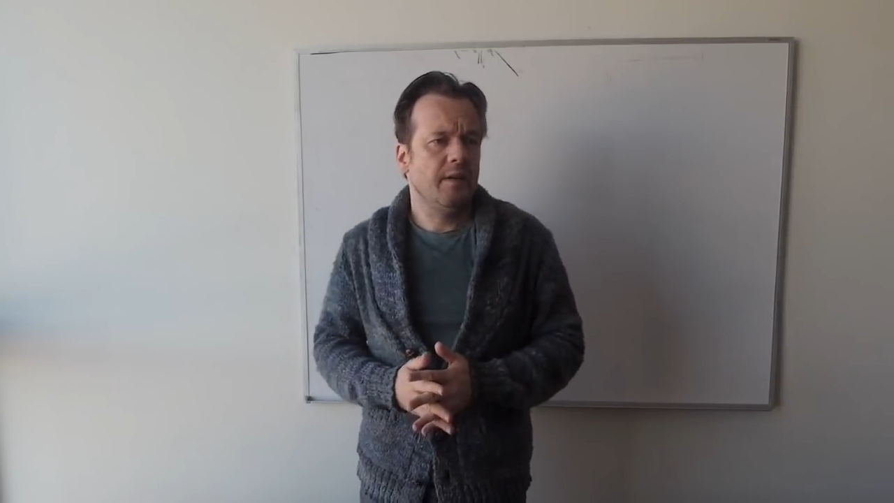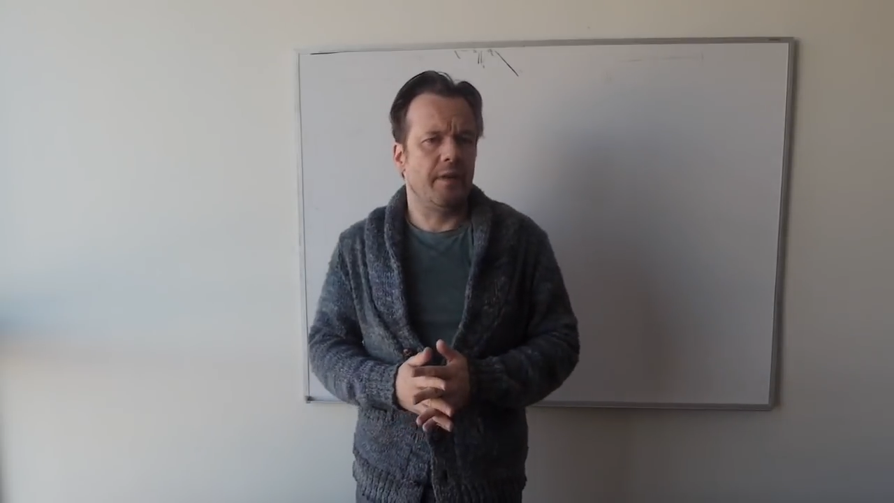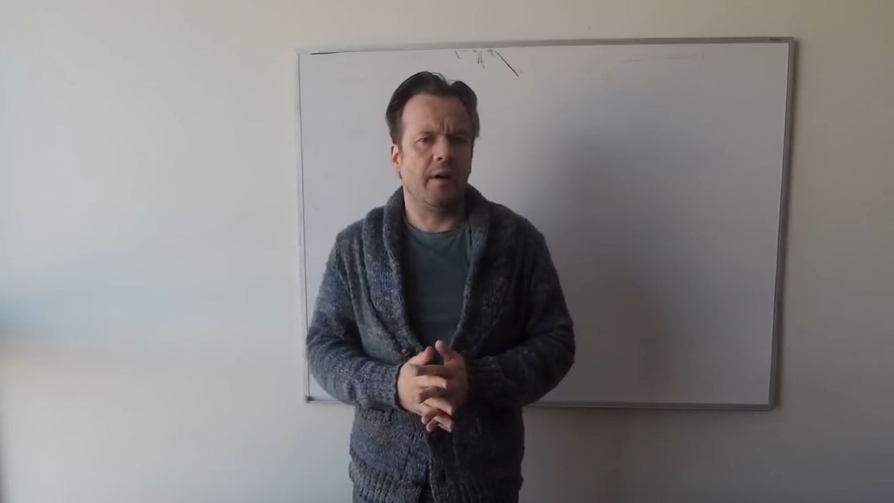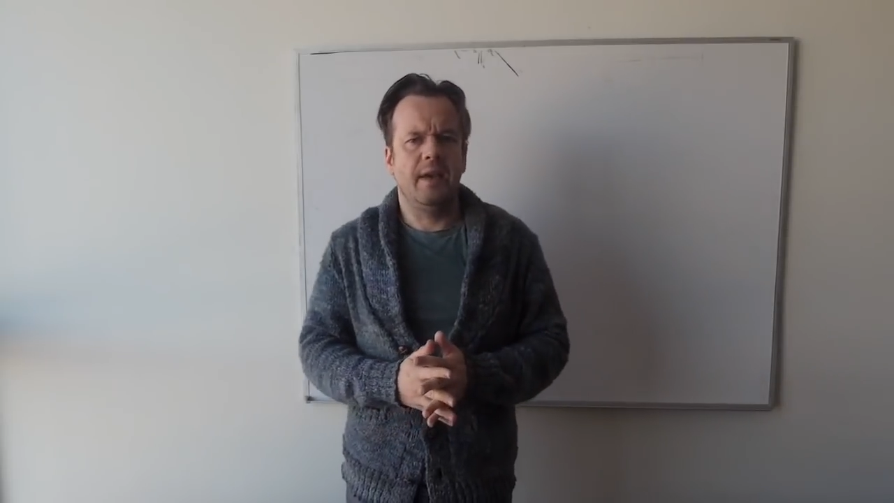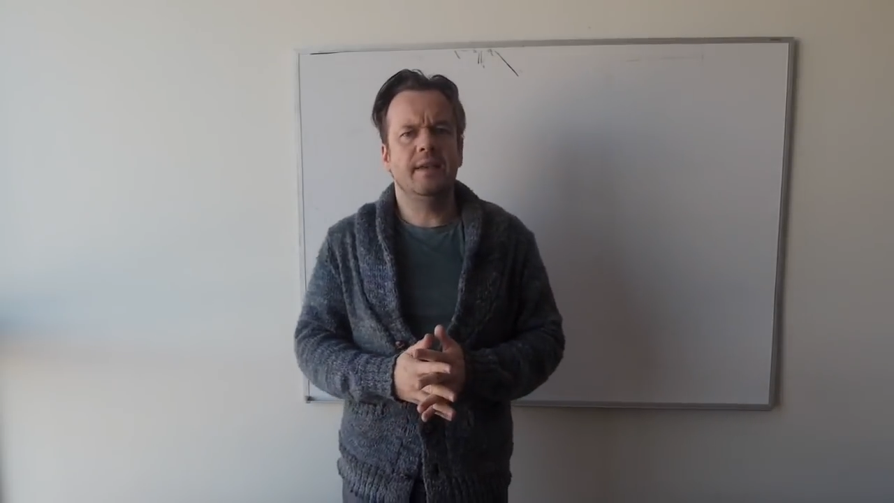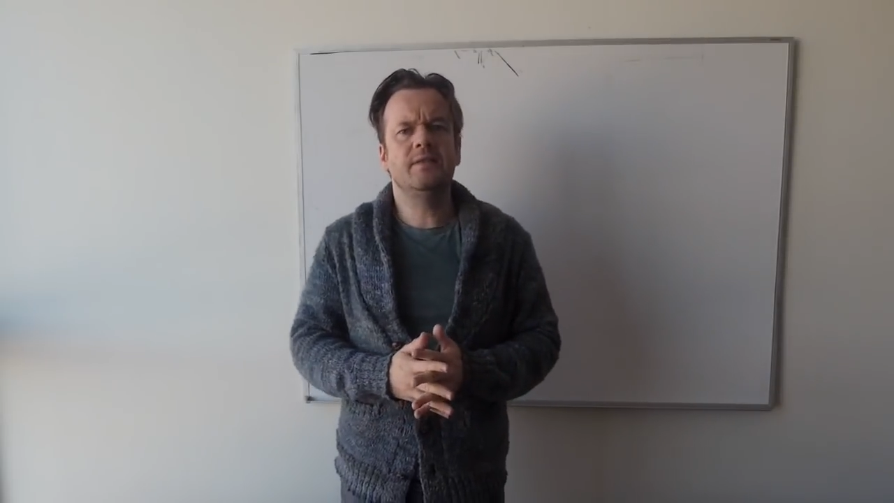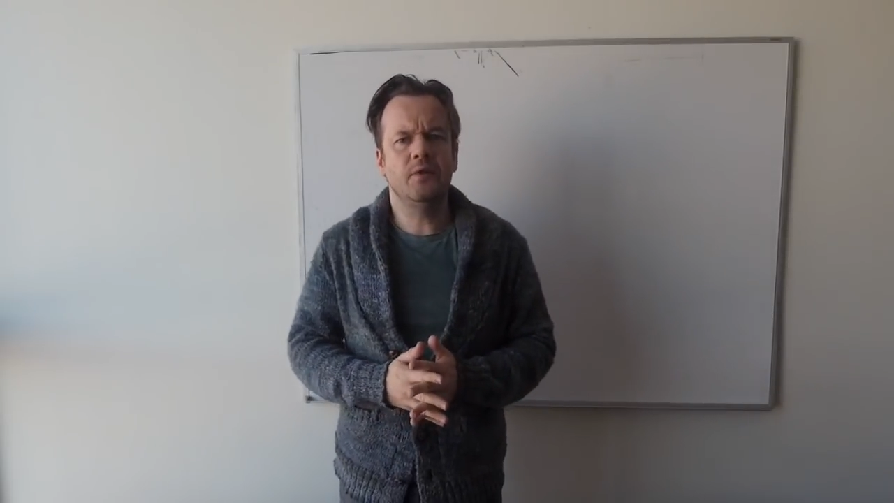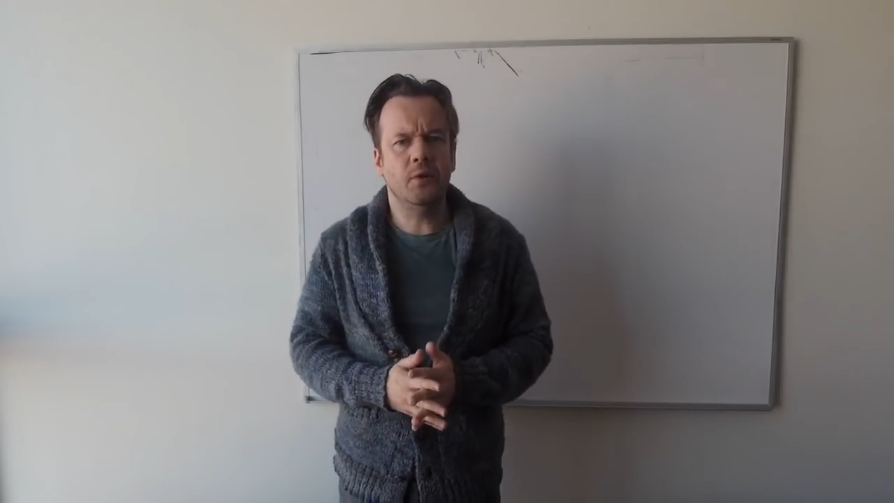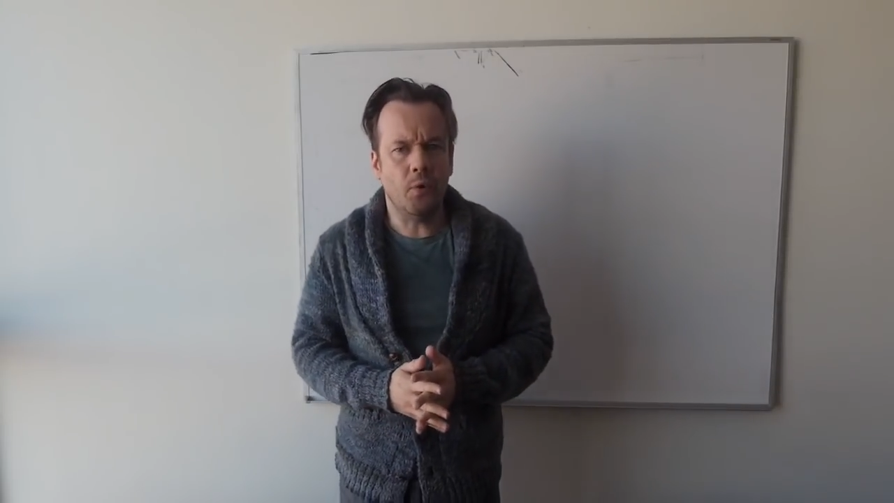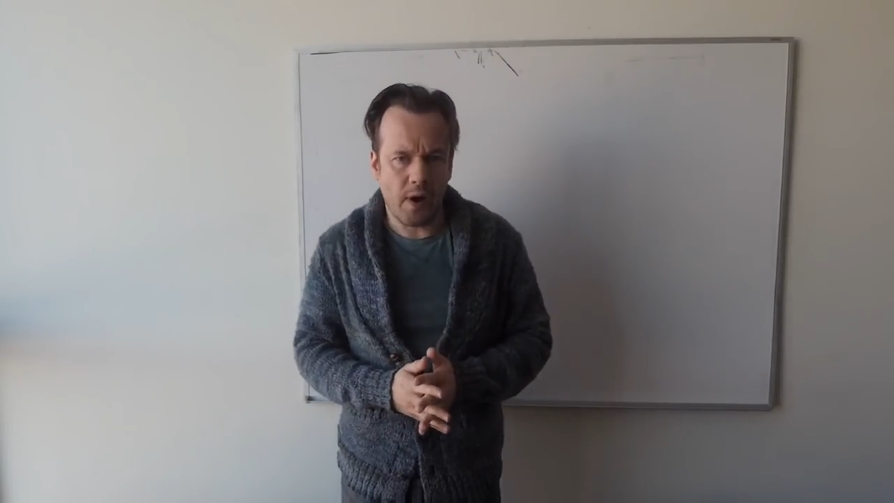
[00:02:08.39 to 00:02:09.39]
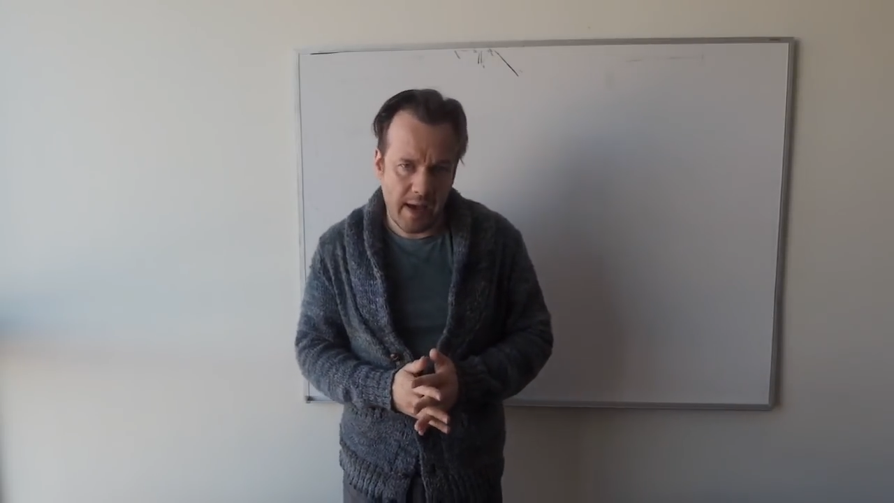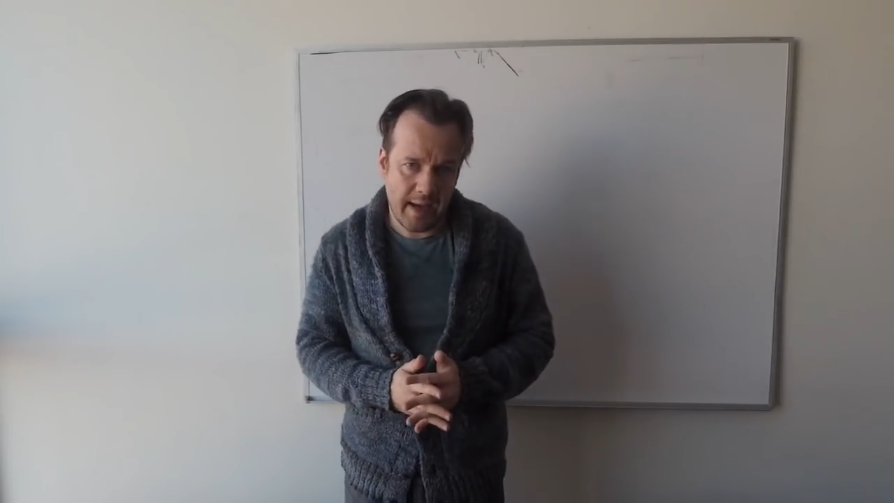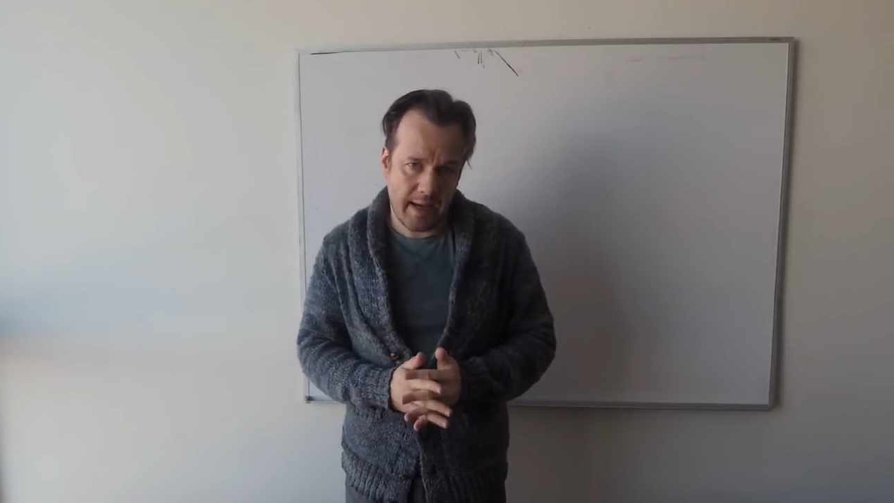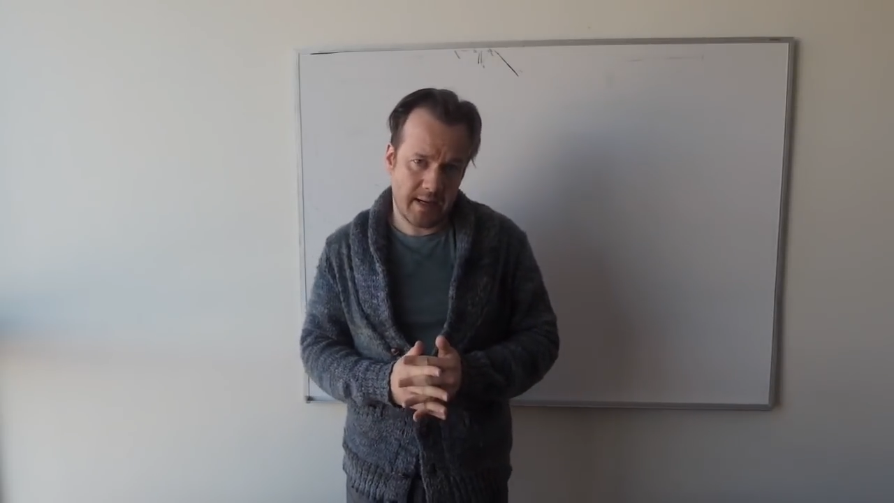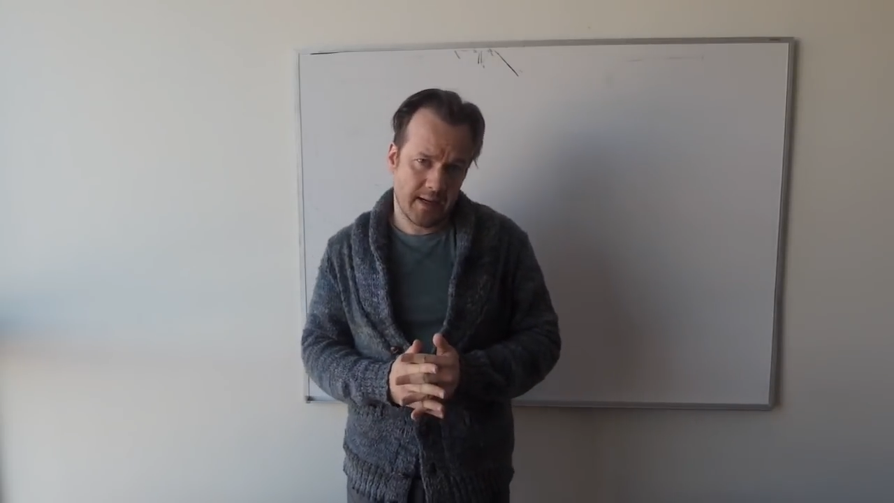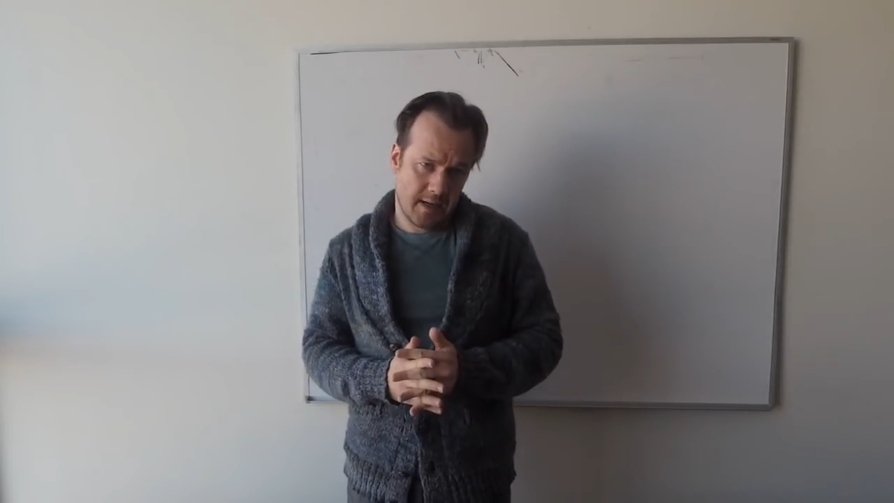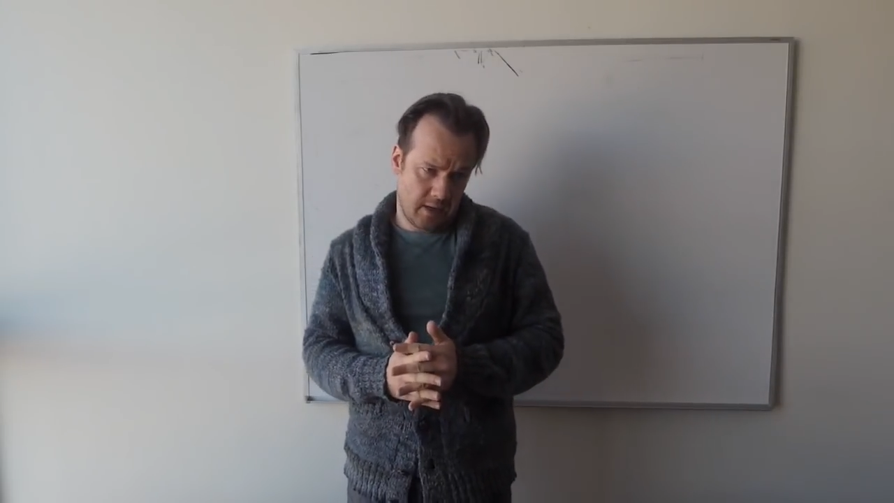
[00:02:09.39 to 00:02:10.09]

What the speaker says: there is no way